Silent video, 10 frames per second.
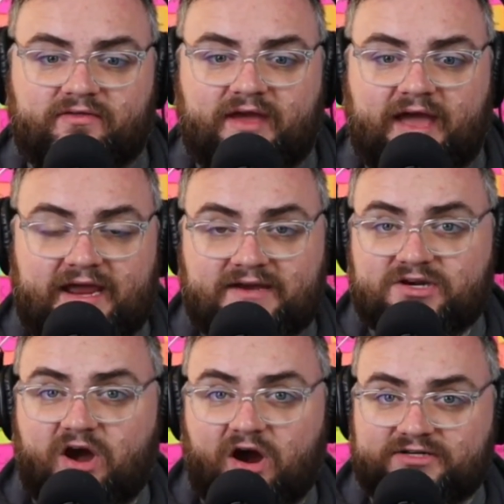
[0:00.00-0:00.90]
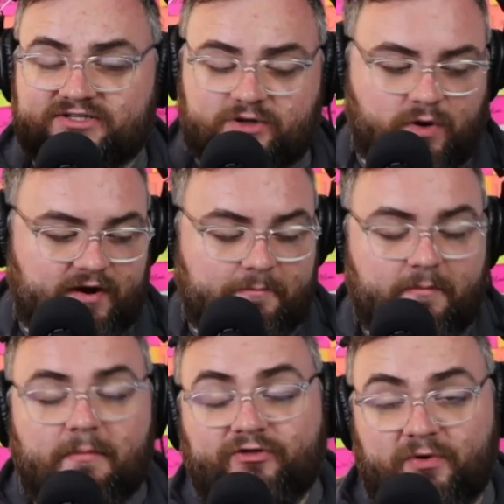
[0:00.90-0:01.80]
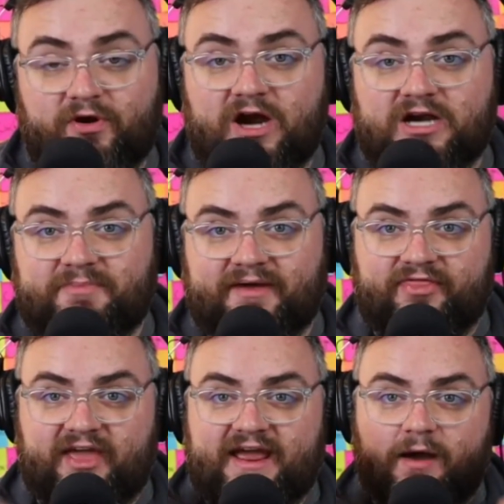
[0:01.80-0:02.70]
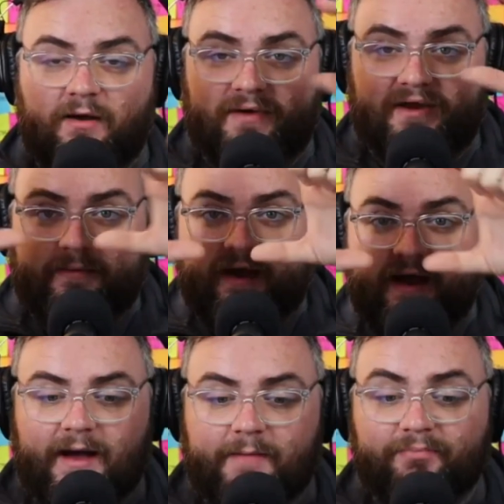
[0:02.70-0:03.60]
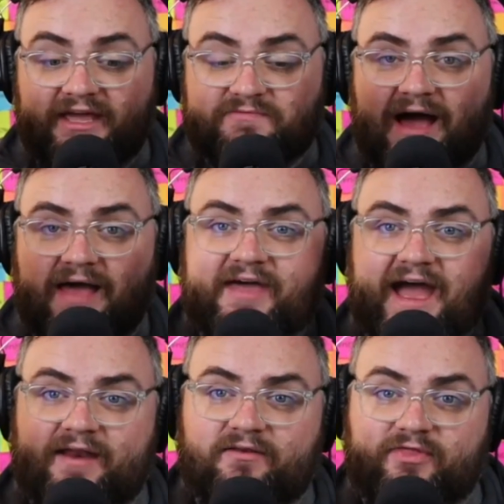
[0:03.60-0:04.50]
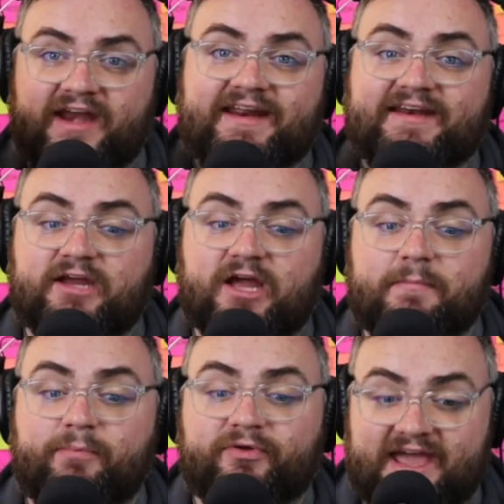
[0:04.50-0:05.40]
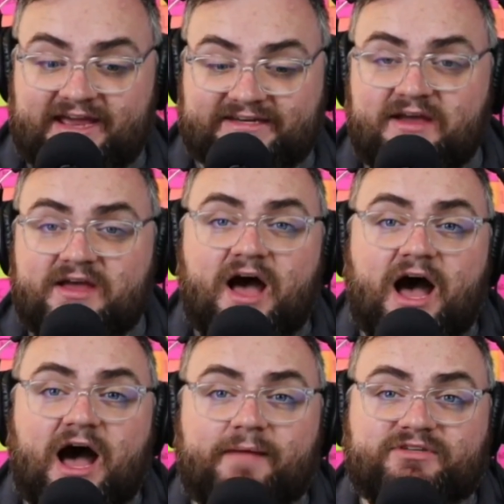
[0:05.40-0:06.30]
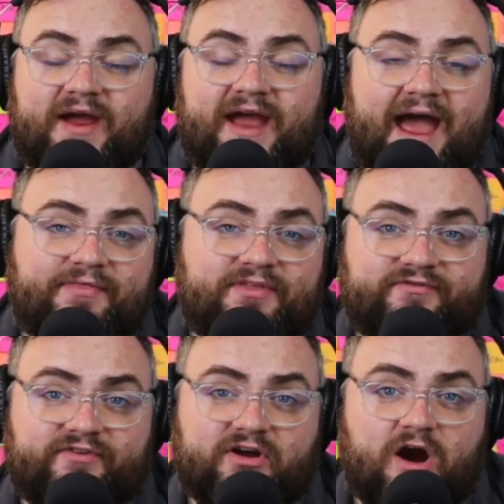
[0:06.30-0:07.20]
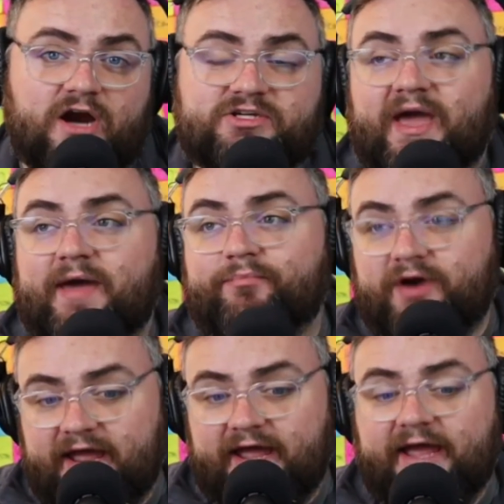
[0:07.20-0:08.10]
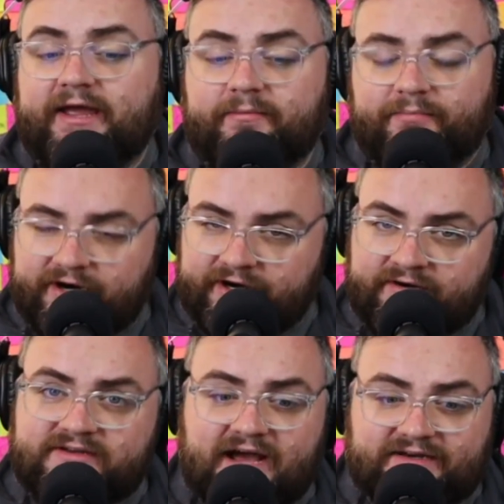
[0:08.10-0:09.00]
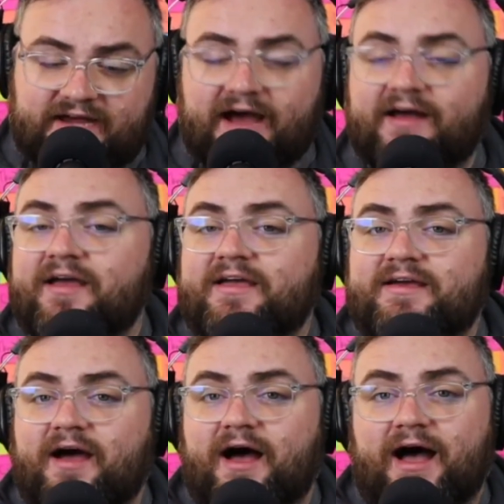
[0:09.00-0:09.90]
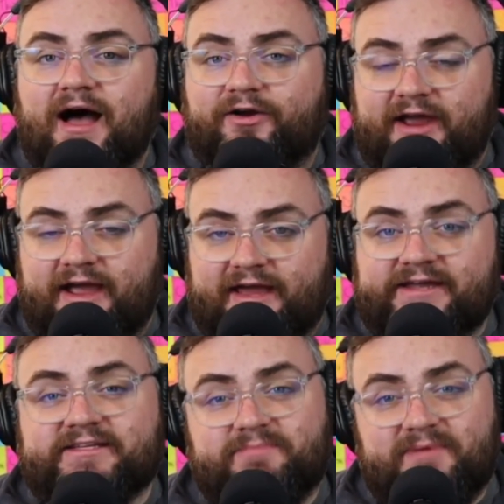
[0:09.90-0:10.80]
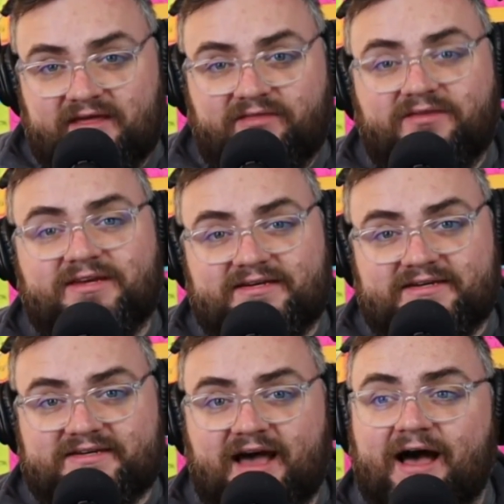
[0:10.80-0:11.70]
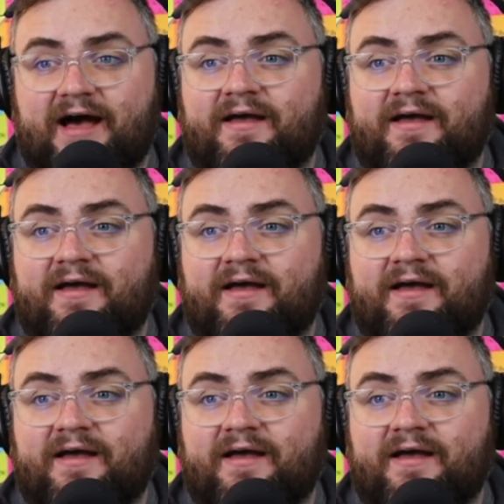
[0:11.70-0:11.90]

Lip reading: 8 cards or multiple cards, but a blank spot that they needed to come up with 8. So I had the different cards. We had Bray, Burn, Ta, Granny Smith, TT Ta,